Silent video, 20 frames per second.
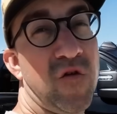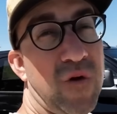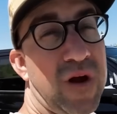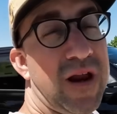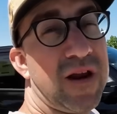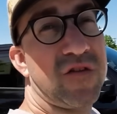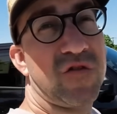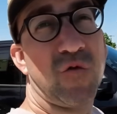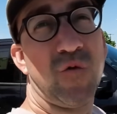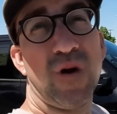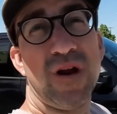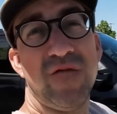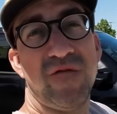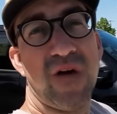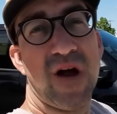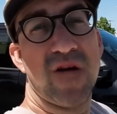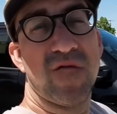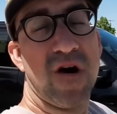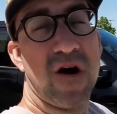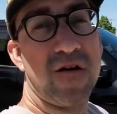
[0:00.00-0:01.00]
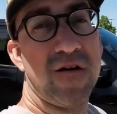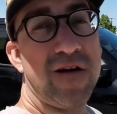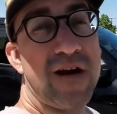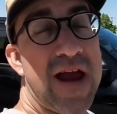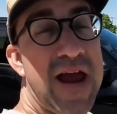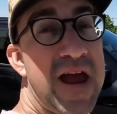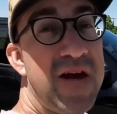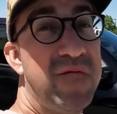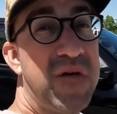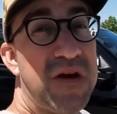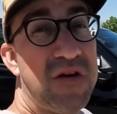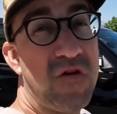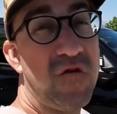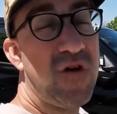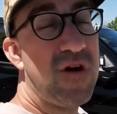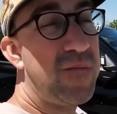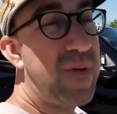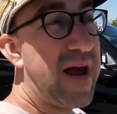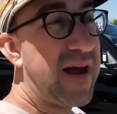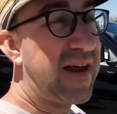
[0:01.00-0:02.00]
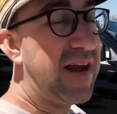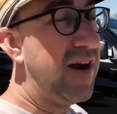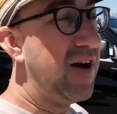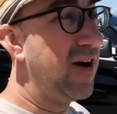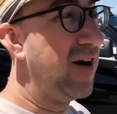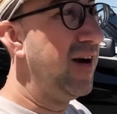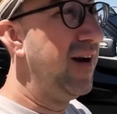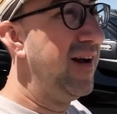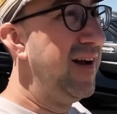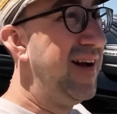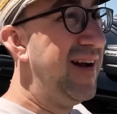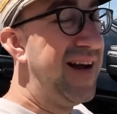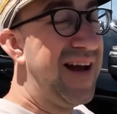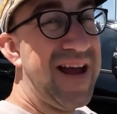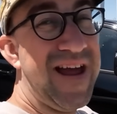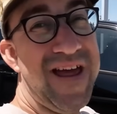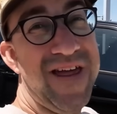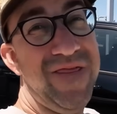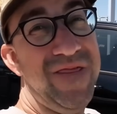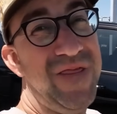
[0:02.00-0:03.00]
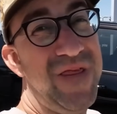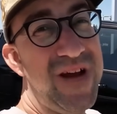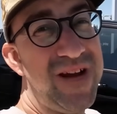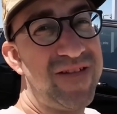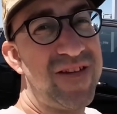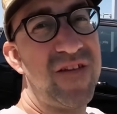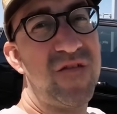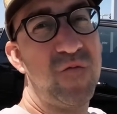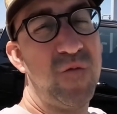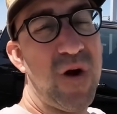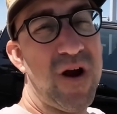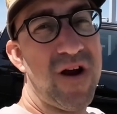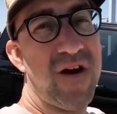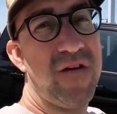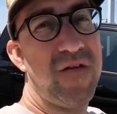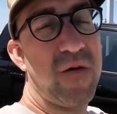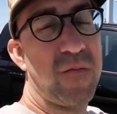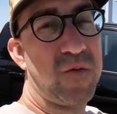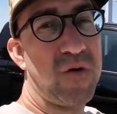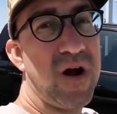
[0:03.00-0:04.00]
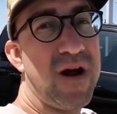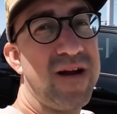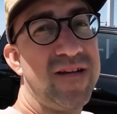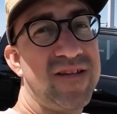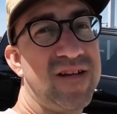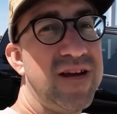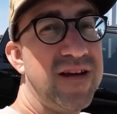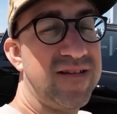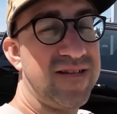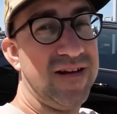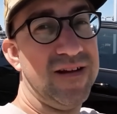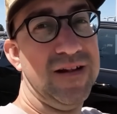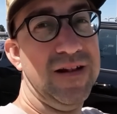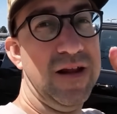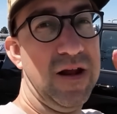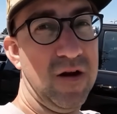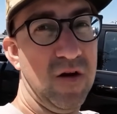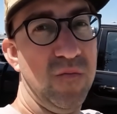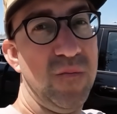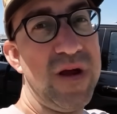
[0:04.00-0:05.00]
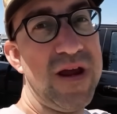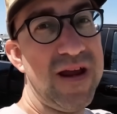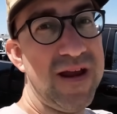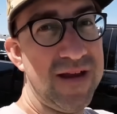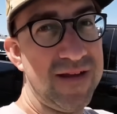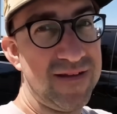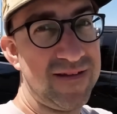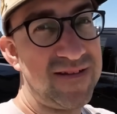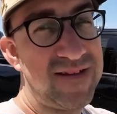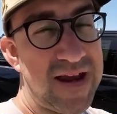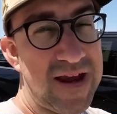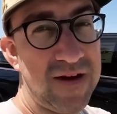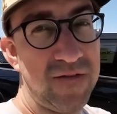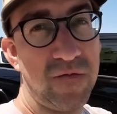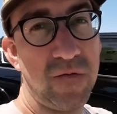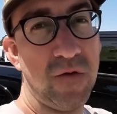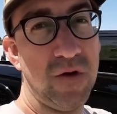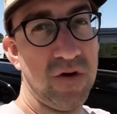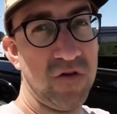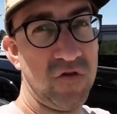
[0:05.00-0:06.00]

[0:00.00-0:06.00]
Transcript: we got a 2,500 heavy duty back here, and this is where the price gets a little bit insane for a